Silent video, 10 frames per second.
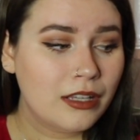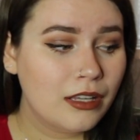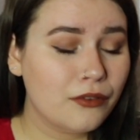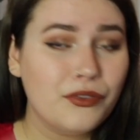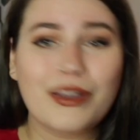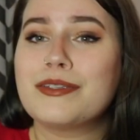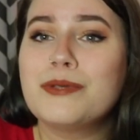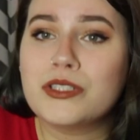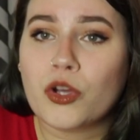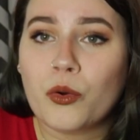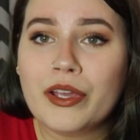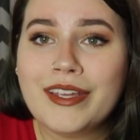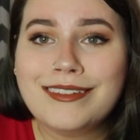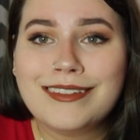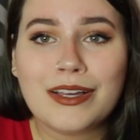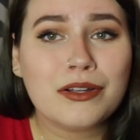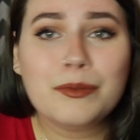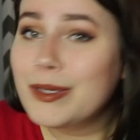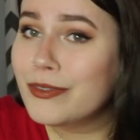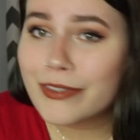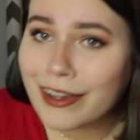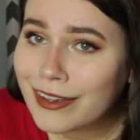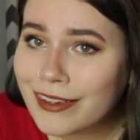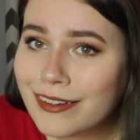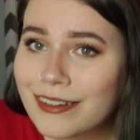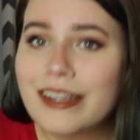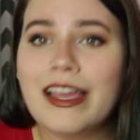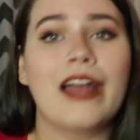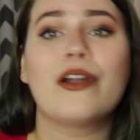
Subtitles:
if you guys would join. That could be fun.